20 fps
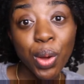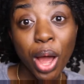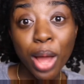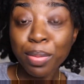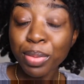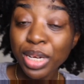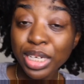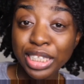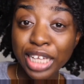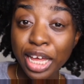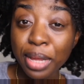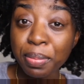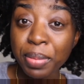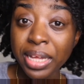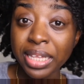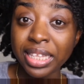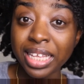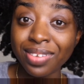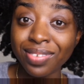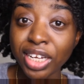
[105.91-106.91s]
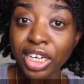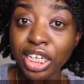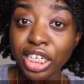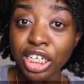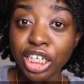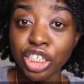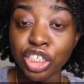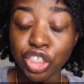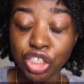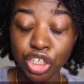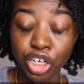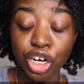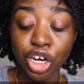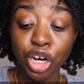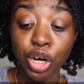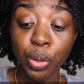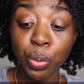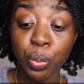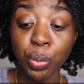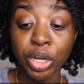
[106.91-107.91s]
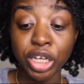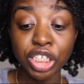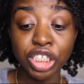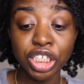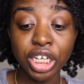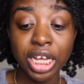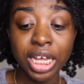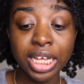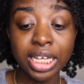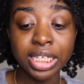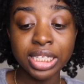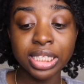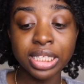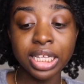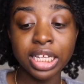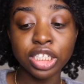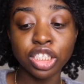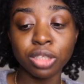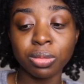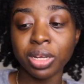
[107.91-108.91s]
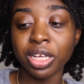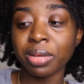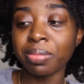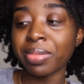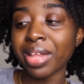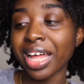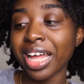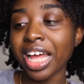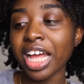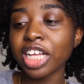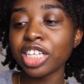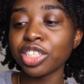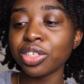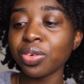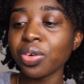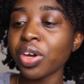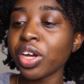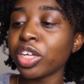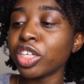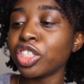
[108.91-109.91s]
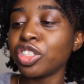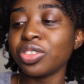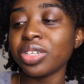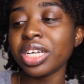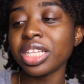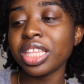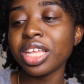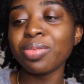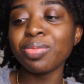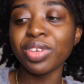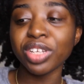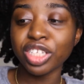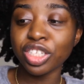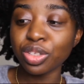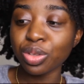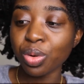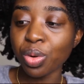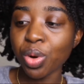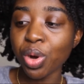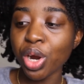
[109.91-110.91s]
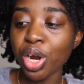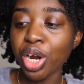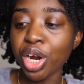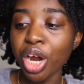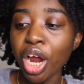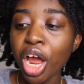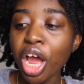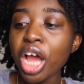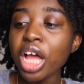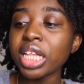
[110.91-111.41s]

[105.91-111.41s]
So I'm going to take my leave-in conditioner, which is the Jamaican Black Castor Oil Strength and Restore